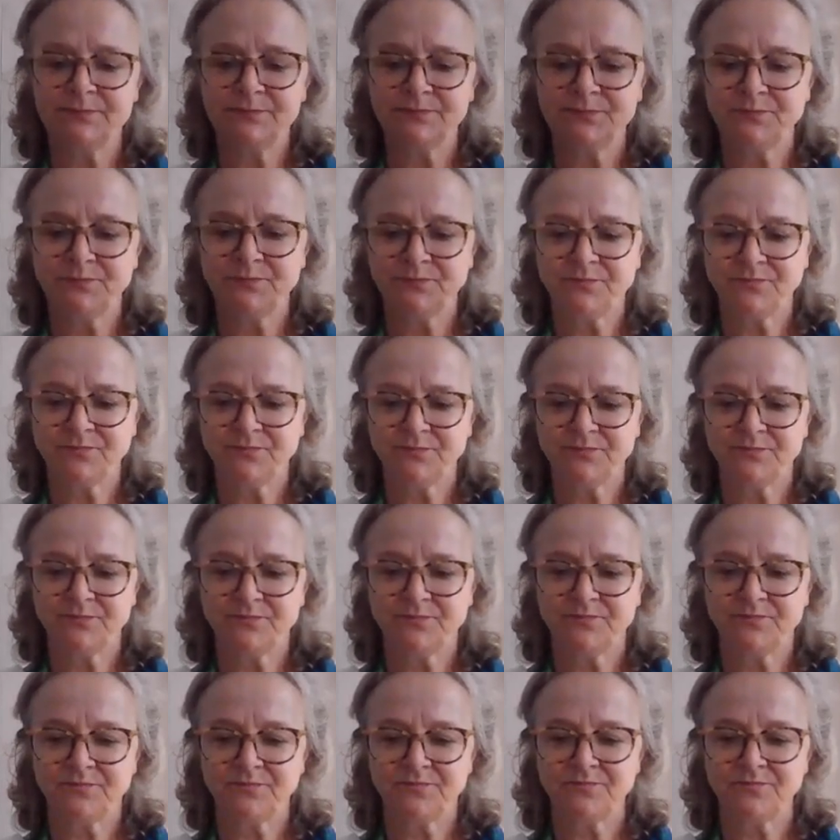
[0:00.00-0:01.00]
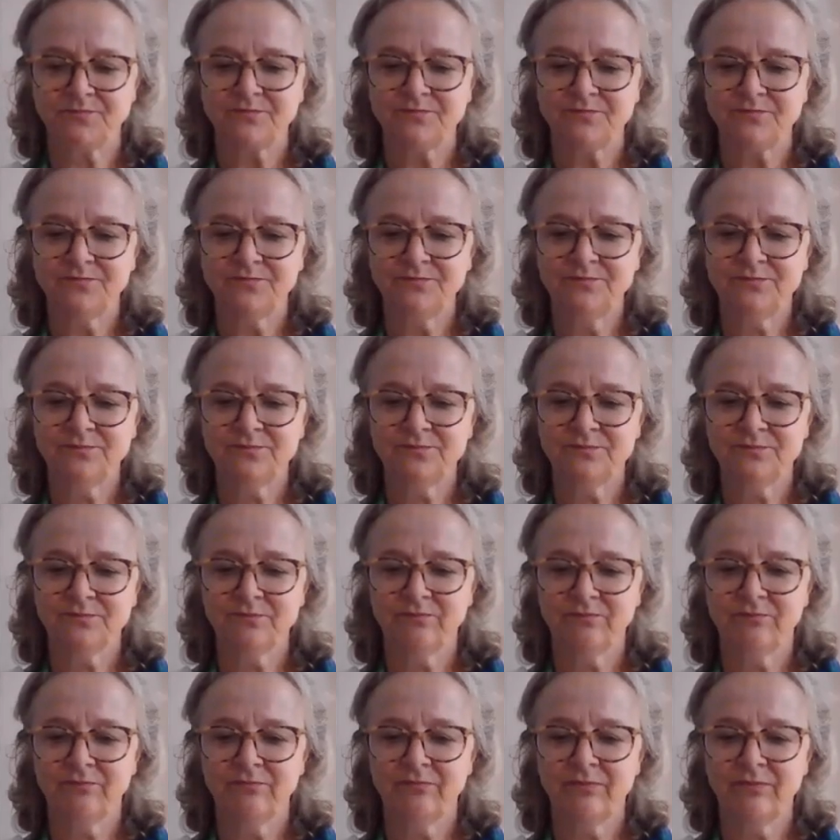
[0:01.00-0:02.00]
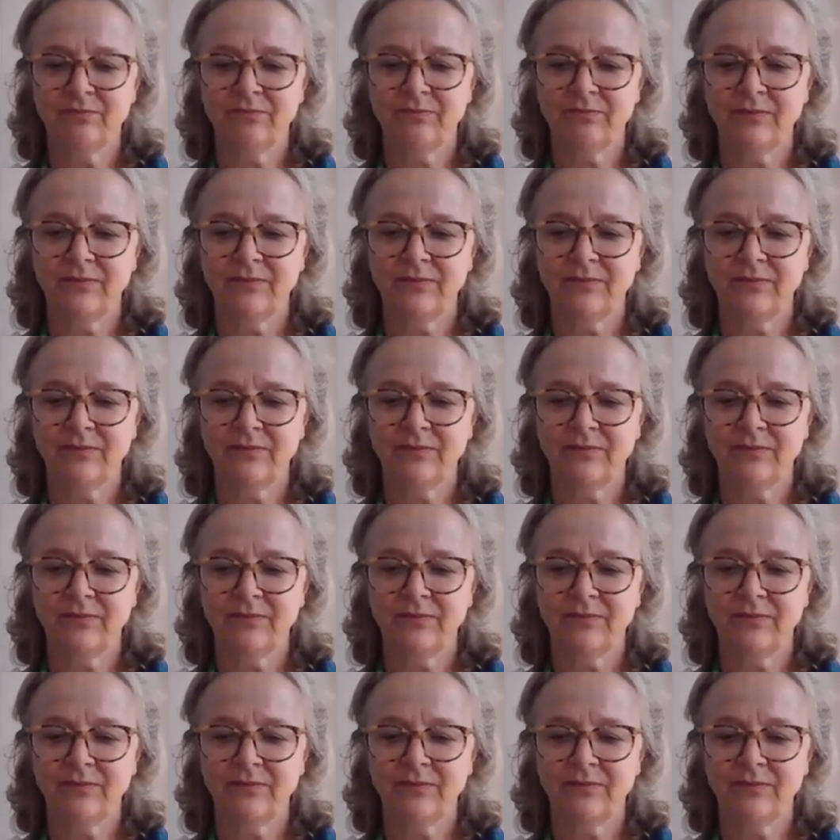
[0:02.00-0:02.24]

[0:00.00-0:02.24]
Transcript: Nobody speaks.